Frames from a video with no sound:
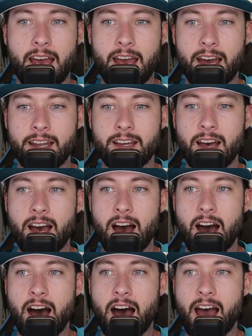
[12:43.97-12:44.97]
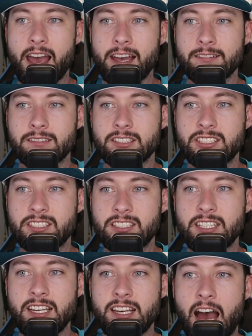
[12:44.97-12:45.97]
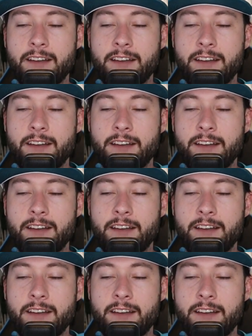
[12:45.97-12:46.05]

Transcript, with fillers: And I see,